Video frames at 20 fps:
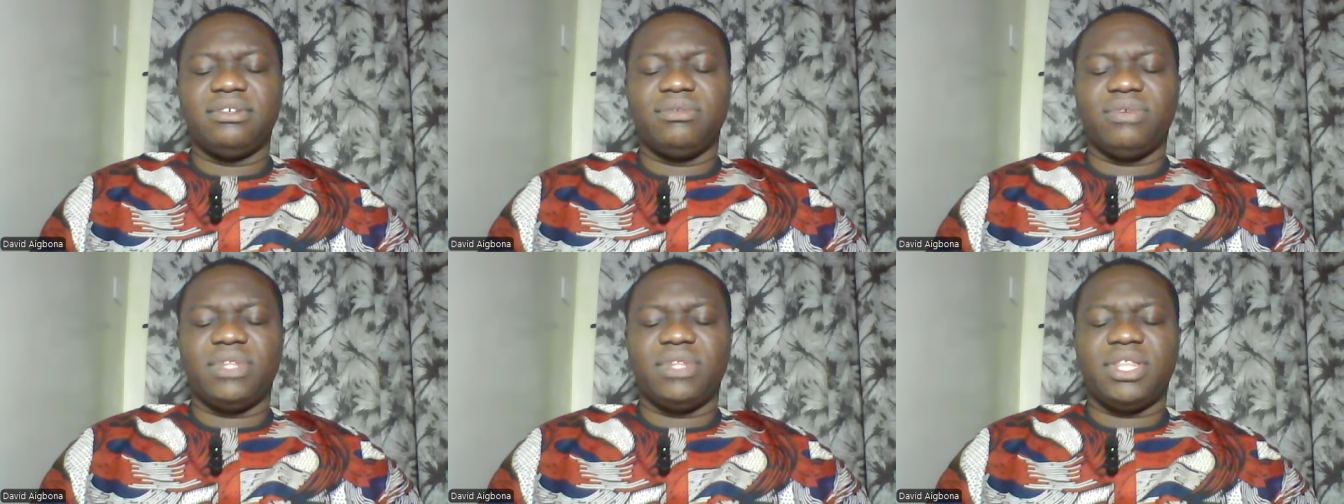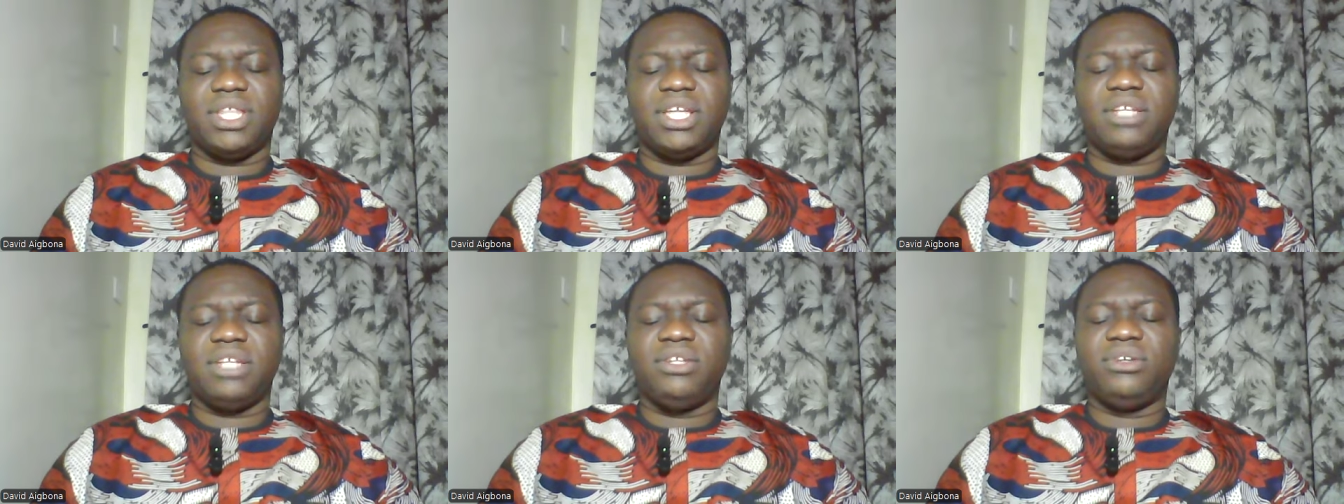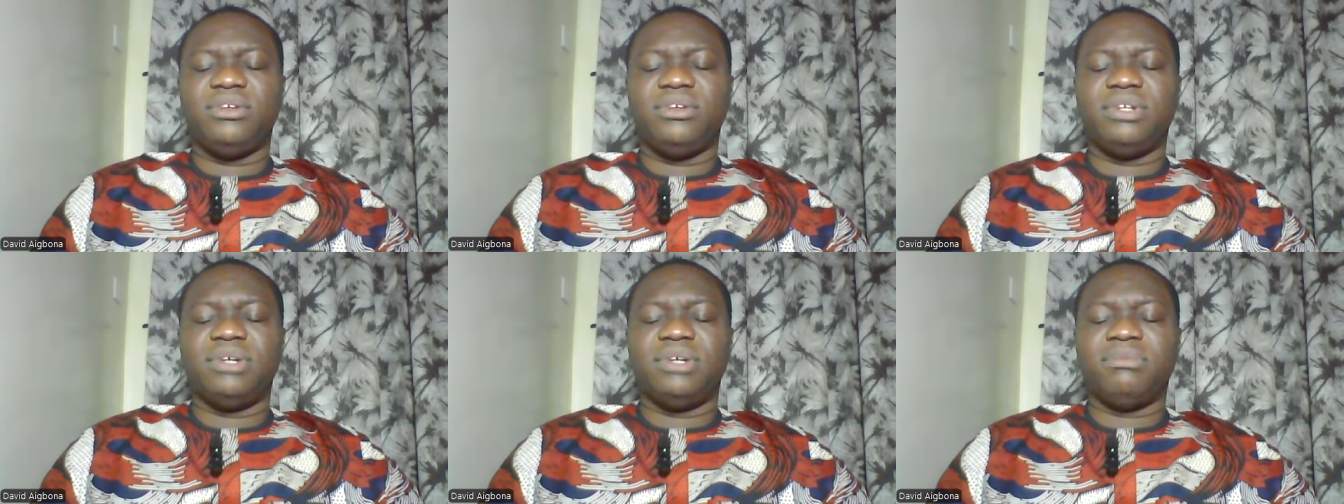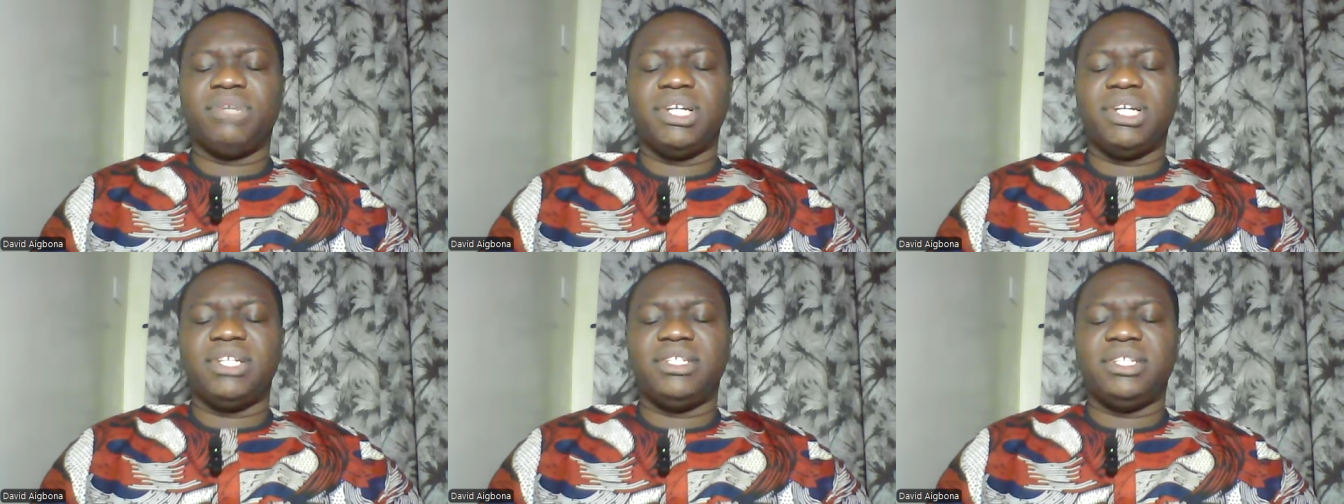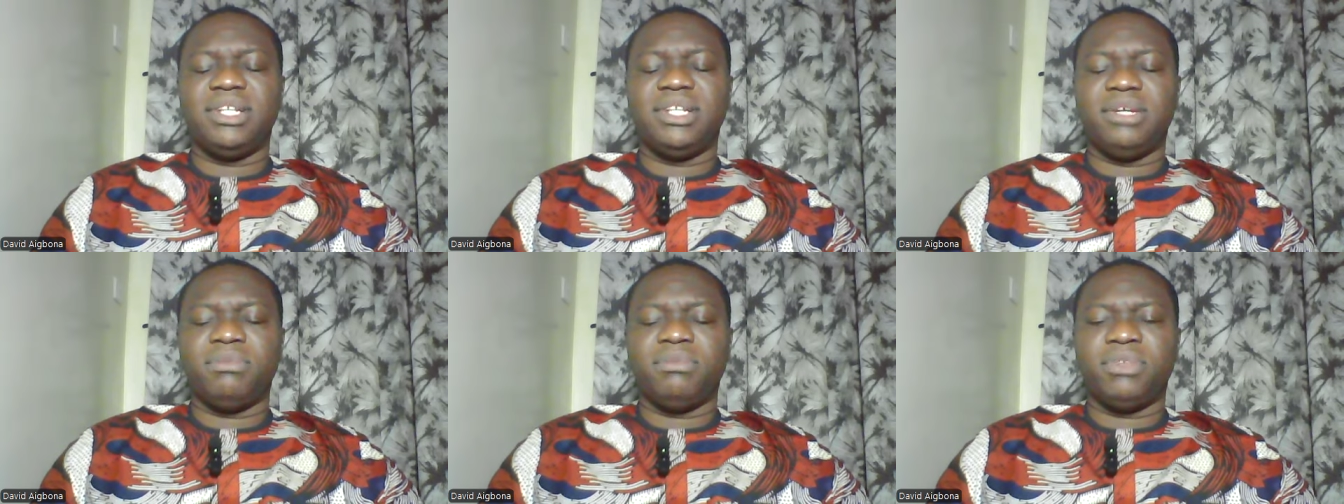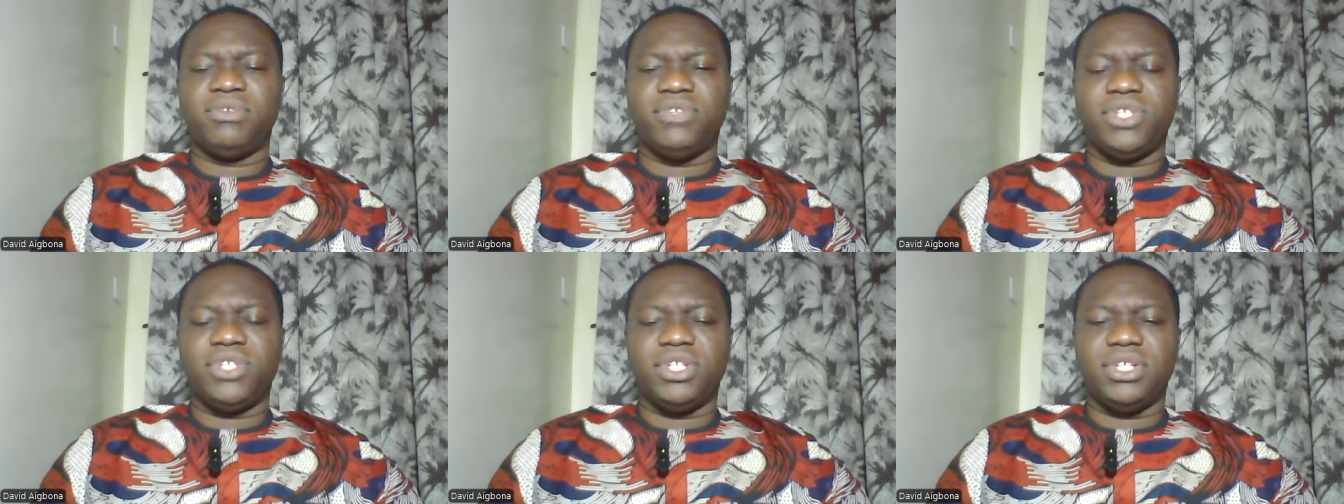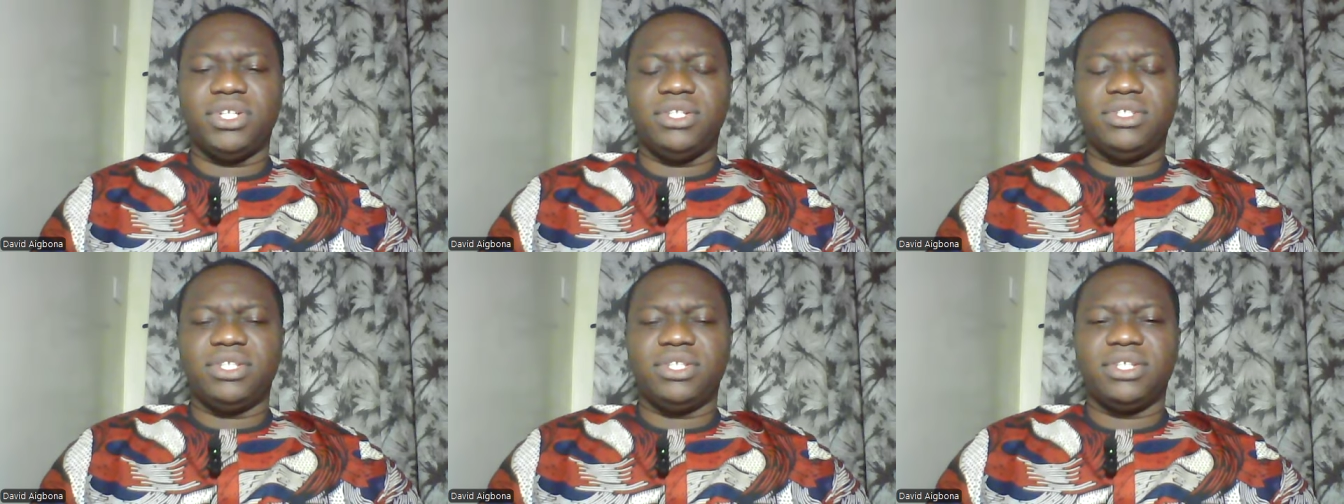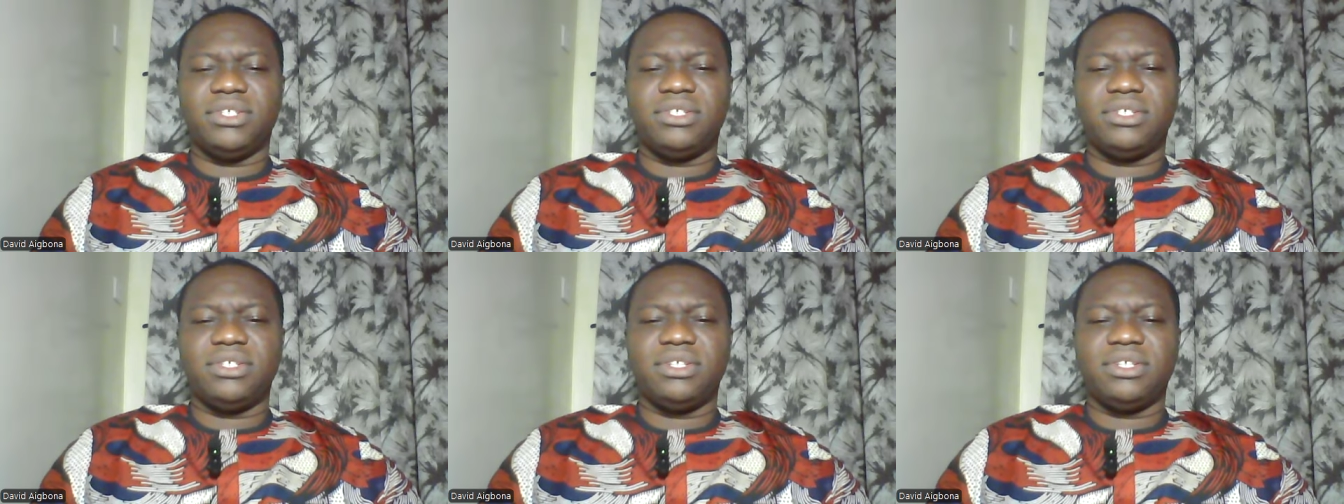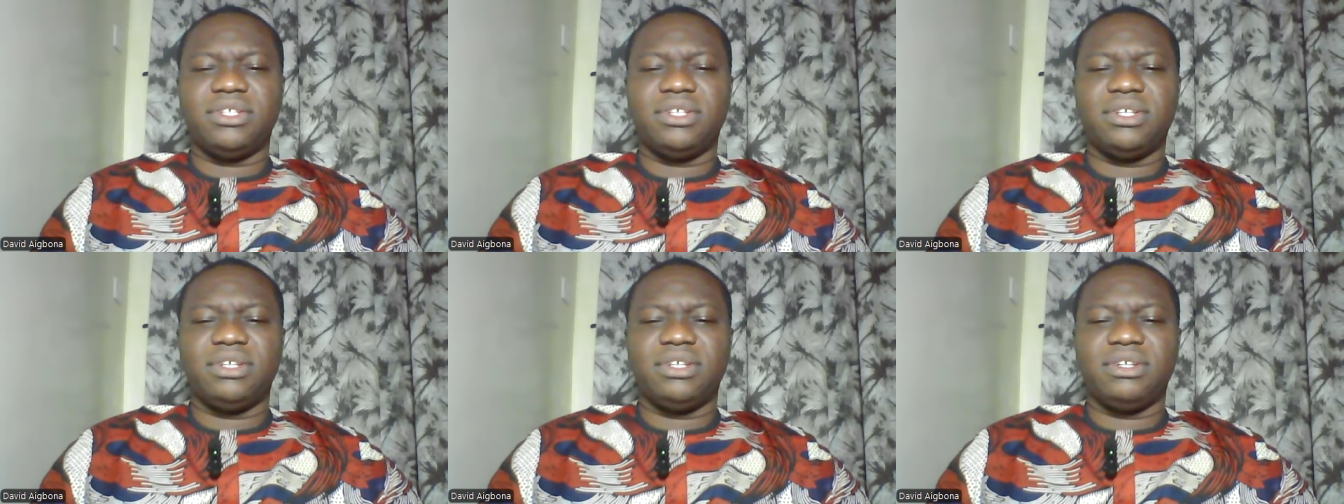We thank you in the mighty name of Jesus.